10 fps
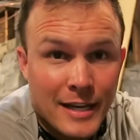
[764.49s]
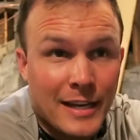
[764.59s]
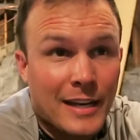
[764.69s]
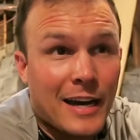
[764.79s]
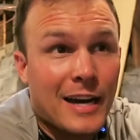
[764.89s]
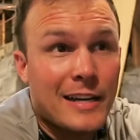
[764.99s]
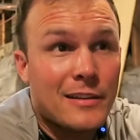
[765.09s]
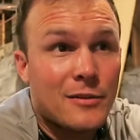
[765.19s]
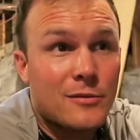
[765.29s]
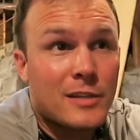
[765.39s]
and I
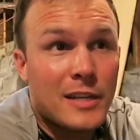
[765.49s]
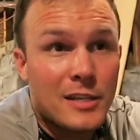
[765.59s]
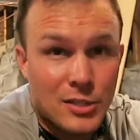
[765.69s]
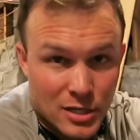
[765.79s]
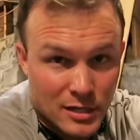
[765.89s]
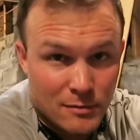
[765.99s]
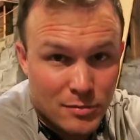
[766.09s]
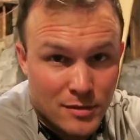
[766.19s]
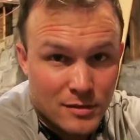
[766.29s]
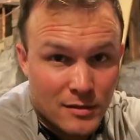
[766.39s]
do 10
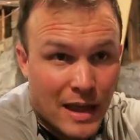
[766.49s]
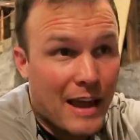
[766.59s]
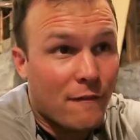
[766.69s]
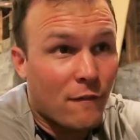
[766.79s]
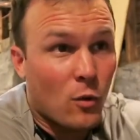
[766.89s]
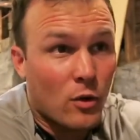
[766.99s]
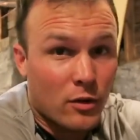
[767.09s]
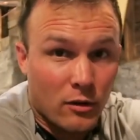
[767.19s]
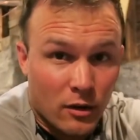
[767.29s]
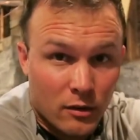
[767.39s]
jobs at
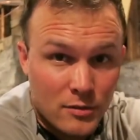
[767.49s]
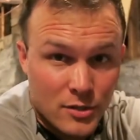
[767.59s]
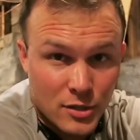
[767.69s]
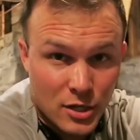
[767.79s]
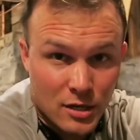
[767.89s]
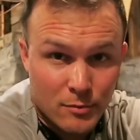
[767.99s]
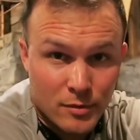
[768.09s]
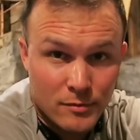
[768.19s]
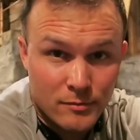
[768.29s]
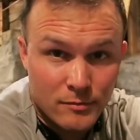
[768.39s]
$400 a job,
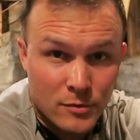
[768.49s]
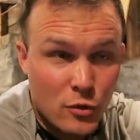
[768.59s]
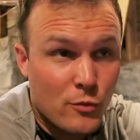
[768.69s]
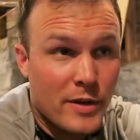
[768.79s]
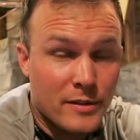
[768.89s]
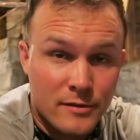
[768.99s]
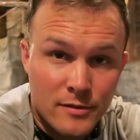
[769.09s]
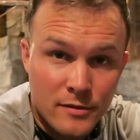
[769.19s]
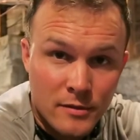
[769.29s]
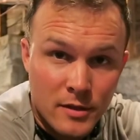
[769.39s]
who
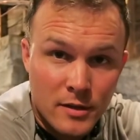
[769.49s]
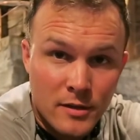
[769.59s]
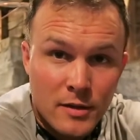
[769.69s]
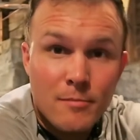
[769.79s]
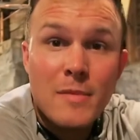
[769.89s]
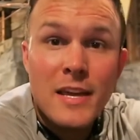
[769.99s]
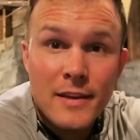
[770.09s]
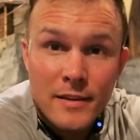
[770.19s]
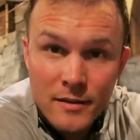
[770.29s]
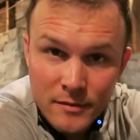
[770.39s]
wins?
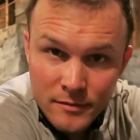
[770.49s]
Me.